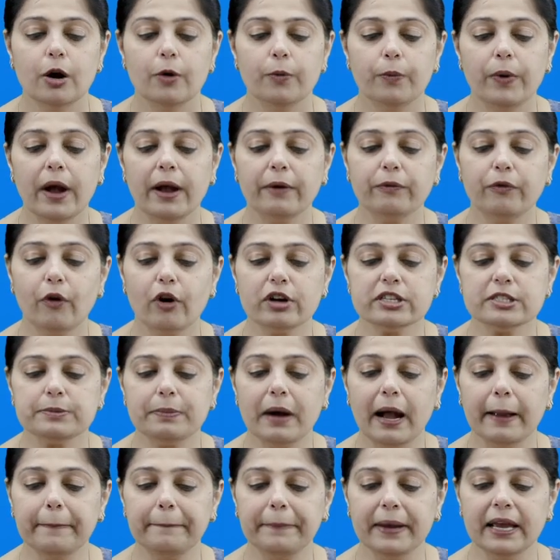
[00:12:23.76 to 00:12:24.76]
Where was
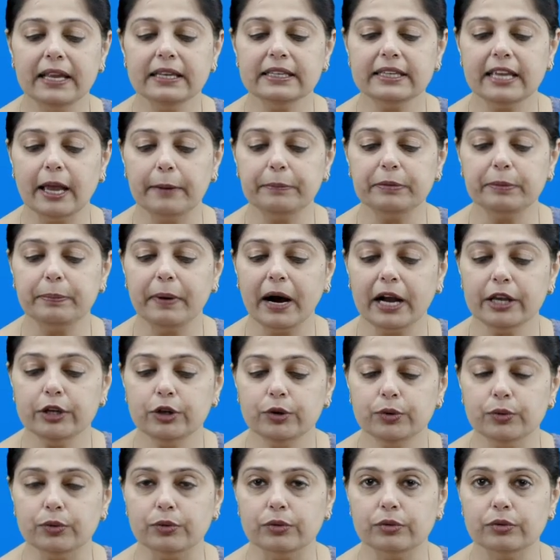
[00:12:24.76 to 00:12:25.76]
my pen kept by
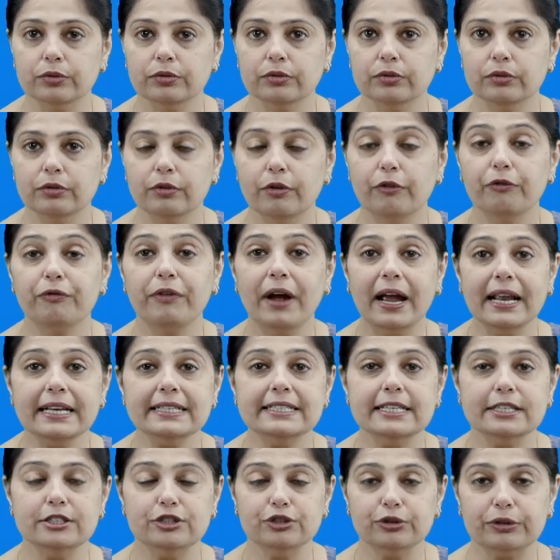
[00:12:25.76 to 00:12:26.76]
you? Where
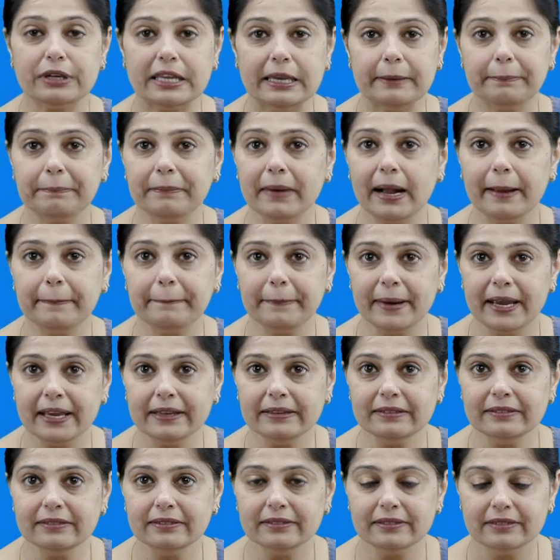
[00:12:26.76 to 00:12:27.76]
did you keep my
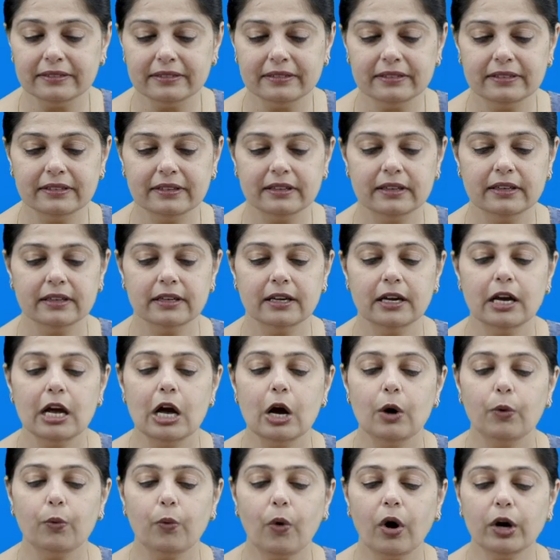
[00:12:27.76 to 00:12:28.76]
pen?
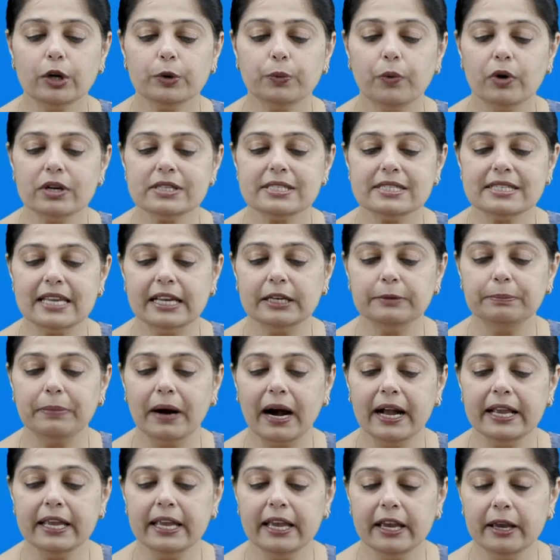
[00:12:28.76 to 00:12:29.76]
What was said
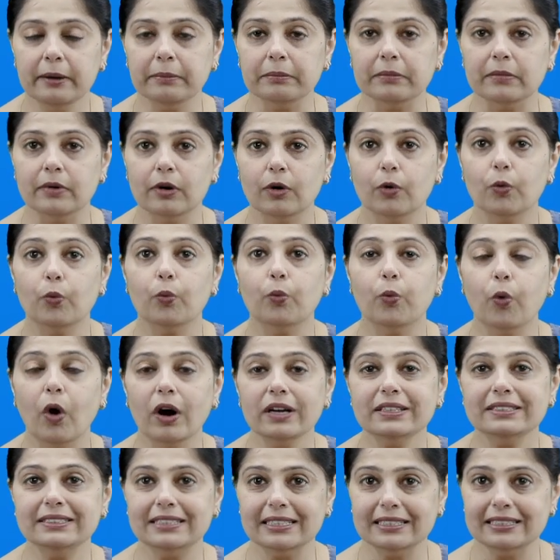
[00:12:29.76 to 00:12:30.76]
by him?
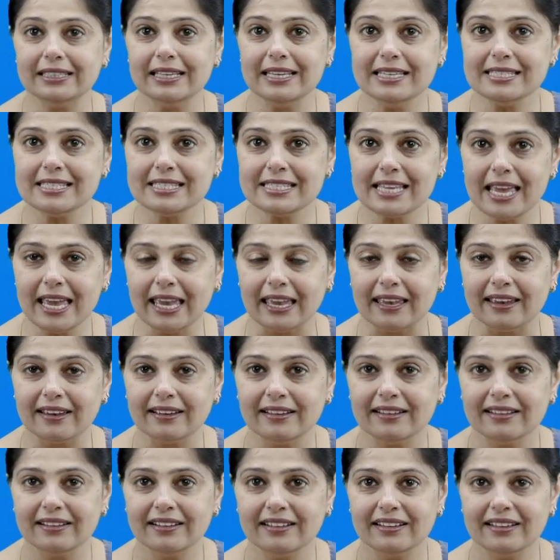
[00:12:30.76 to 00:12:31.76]
What did he say?
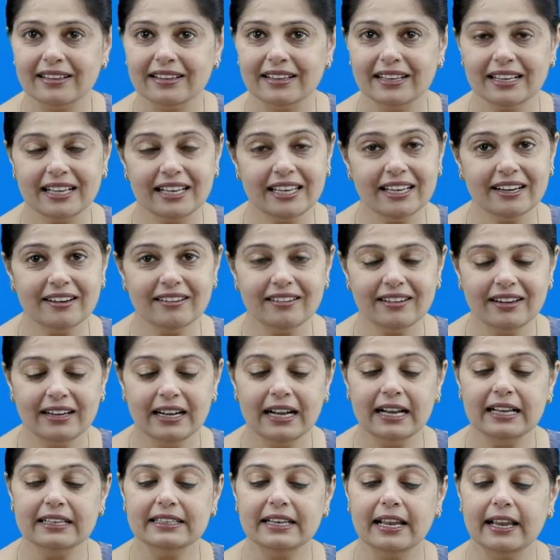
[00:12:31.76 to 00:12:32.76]
Clear?
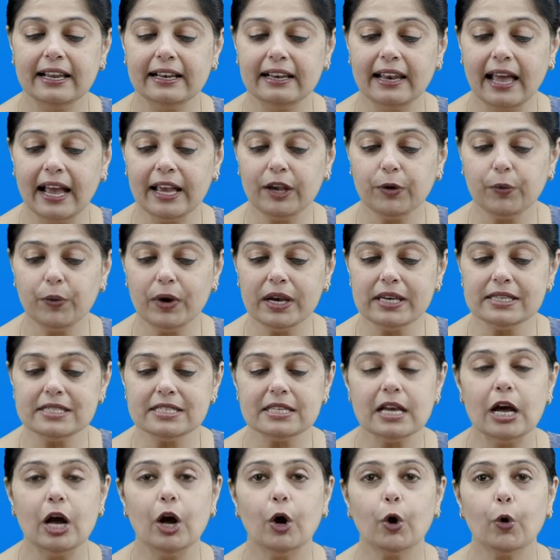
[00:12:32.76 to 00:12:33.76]
Now,
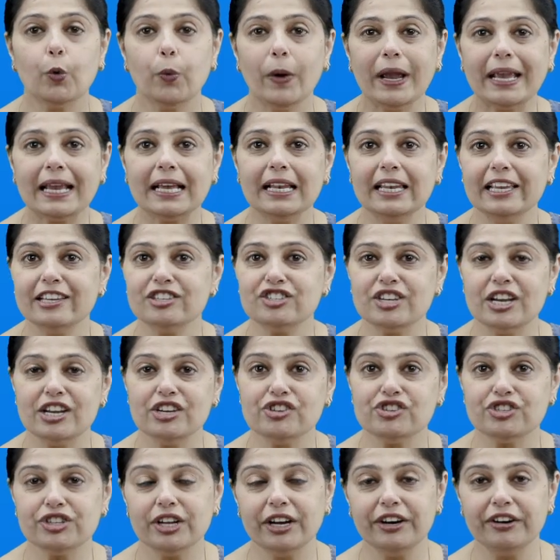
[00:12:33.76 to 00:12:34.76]
likewise, quickly
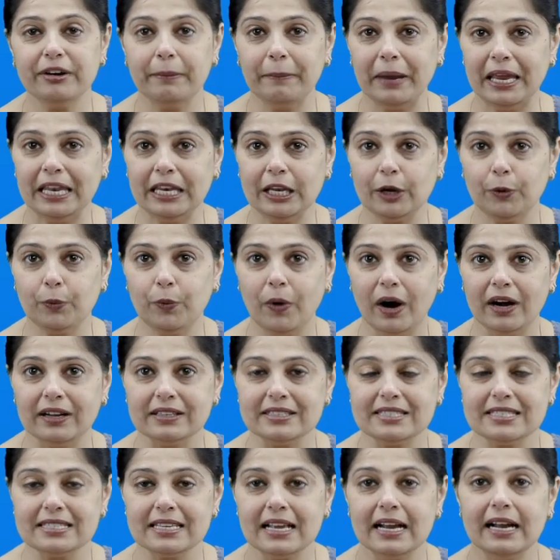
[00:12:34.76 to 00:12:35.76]
change the remaining
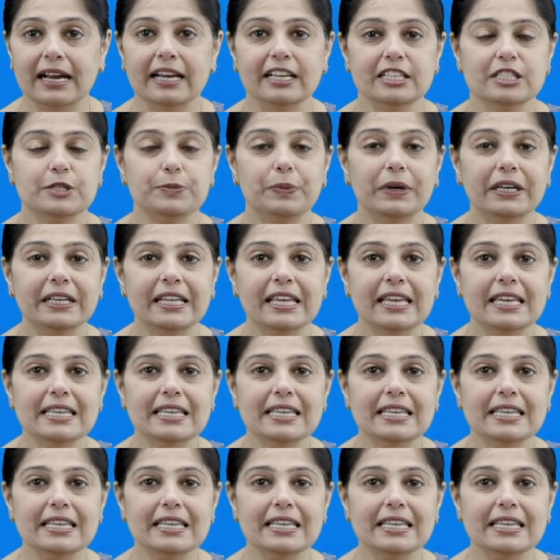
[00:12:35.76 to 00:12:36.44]
ones. It's pretty